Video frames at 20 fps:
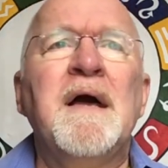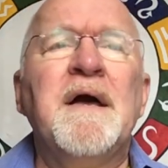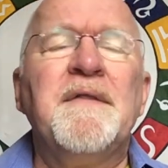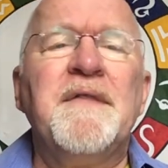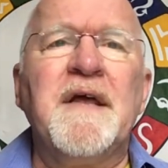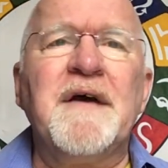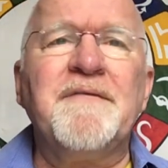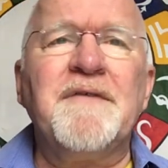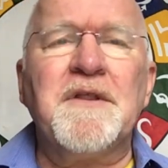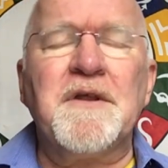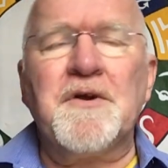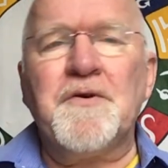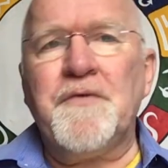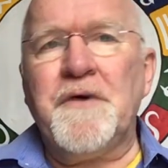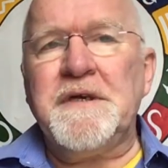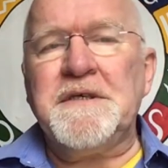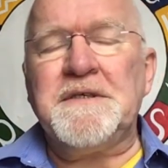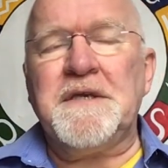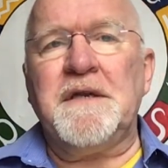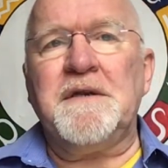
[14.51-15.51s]
Now that the
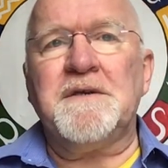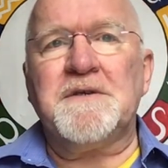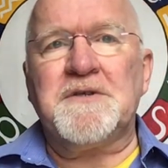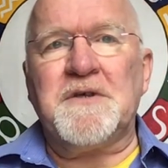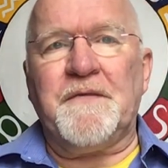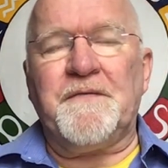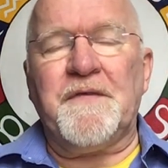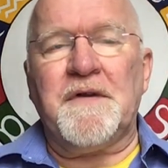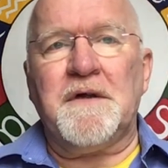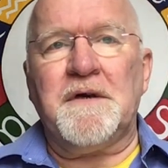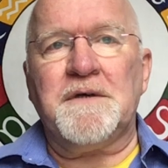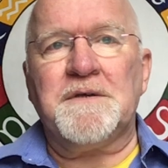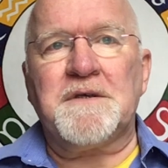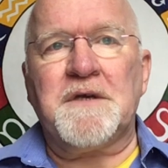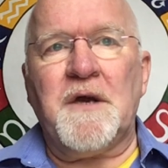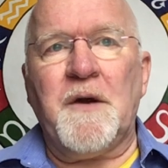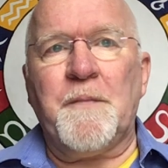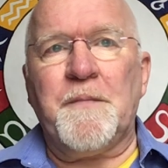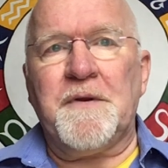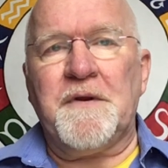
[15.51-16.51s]
craziness of the last
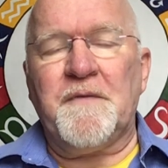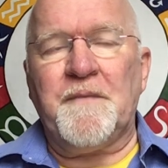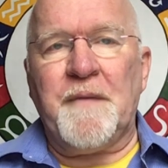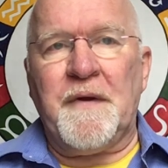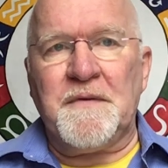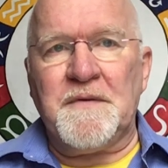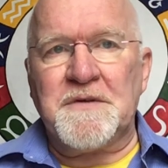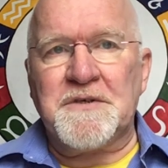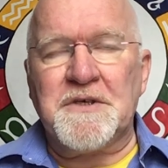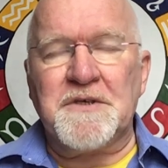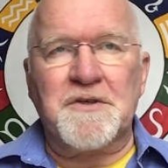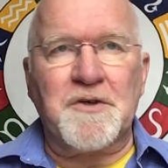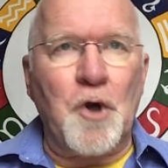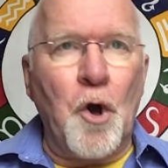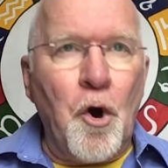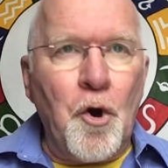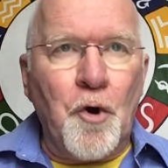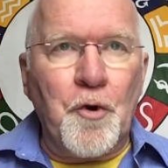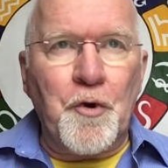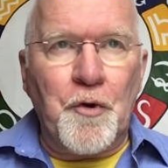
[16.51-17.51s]
couple of months has
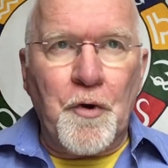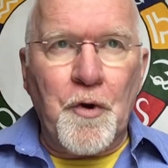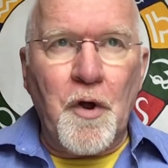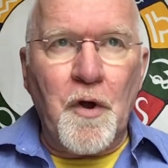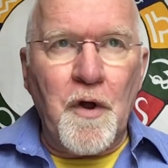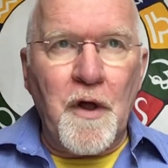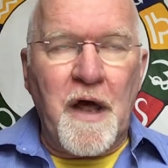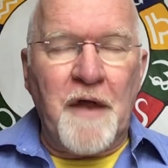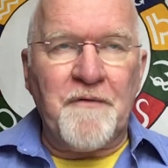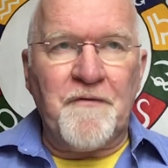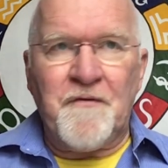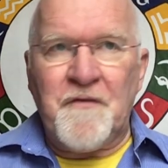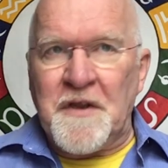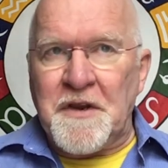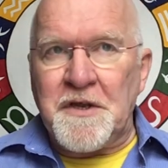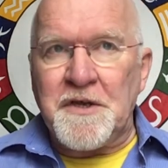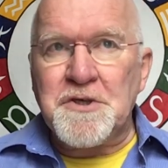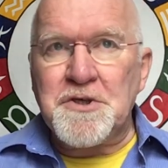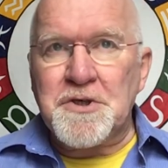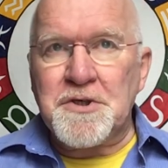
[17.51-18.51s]
gone and
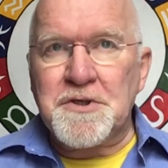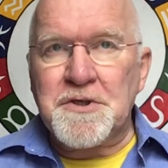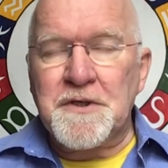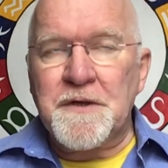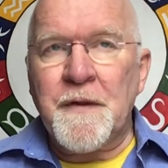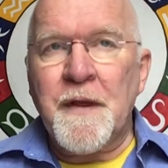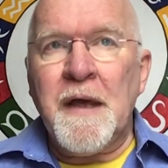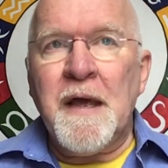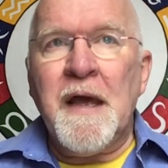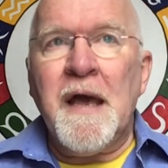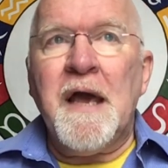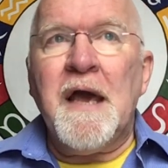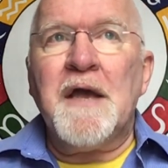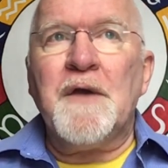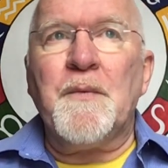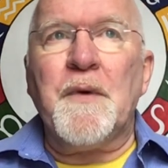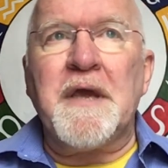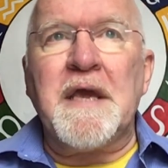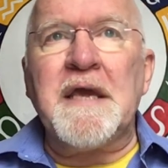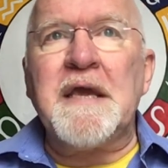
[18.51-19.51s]
finished,
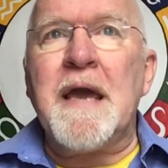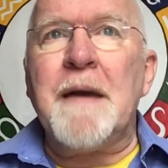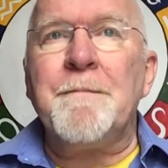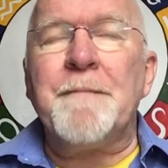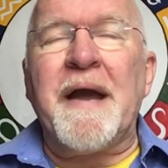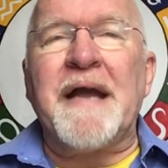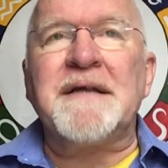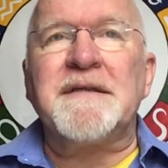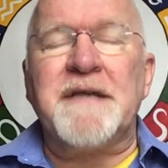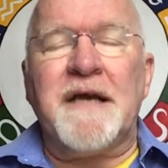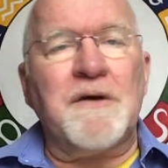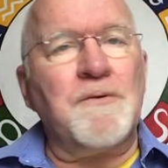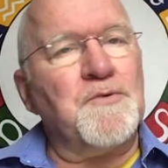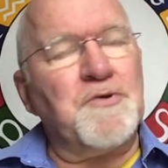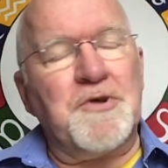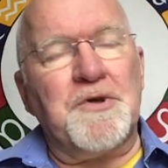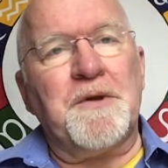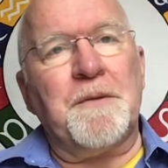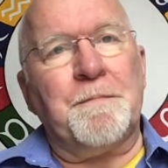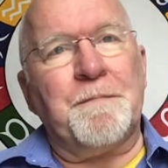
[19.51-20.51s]
we can get back down
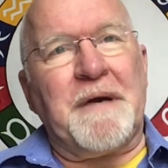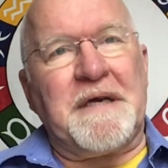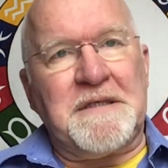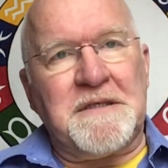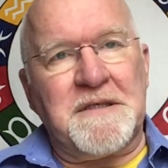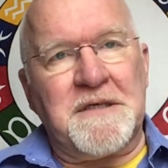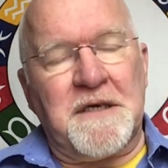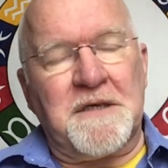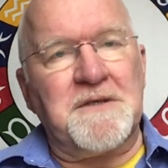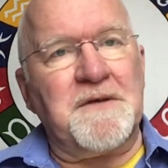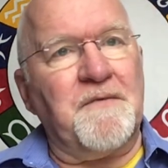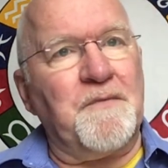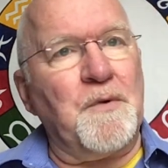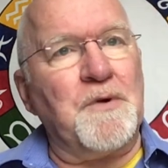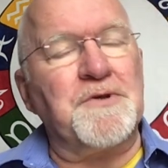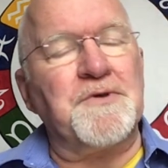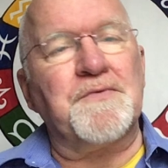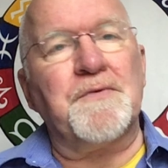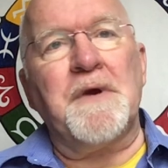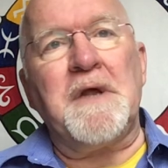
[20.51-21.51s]
to the basics of
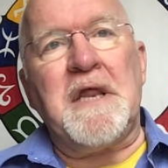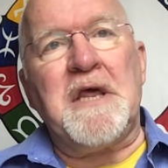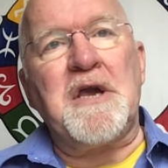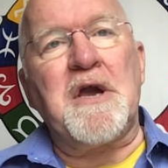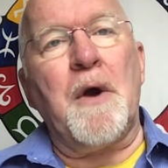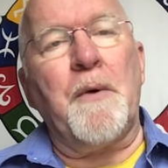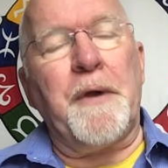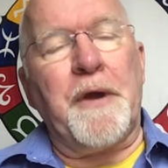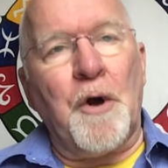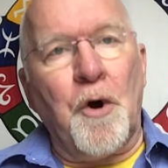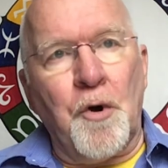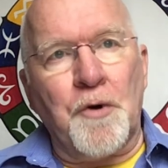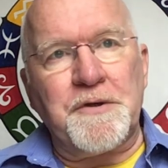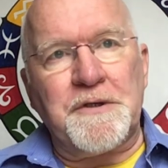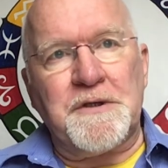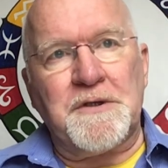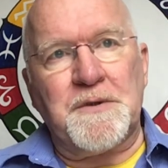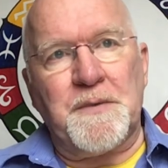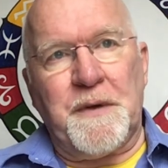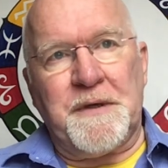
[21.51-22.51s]
what's really going on
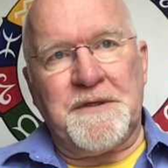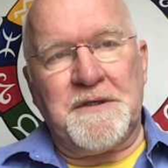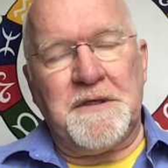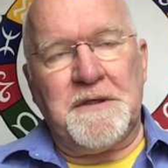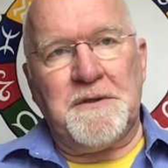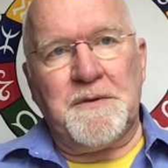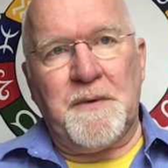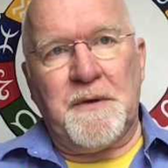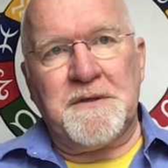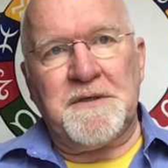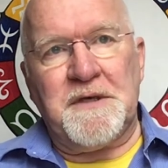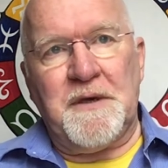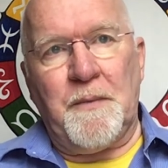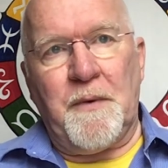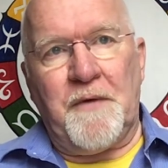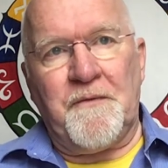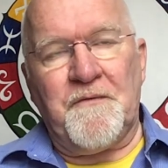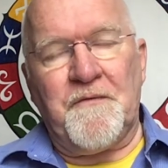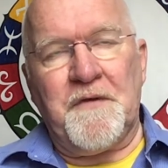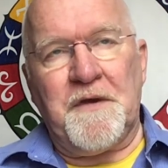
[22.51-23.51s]
in
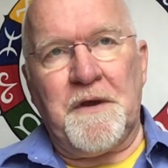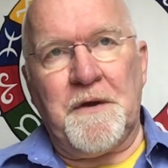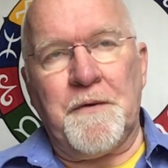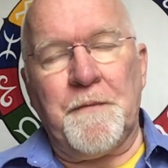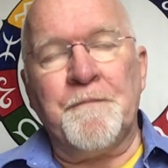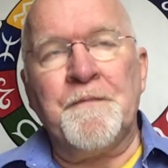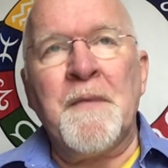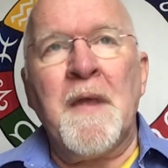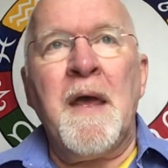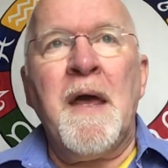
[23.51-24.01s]
2021 for you.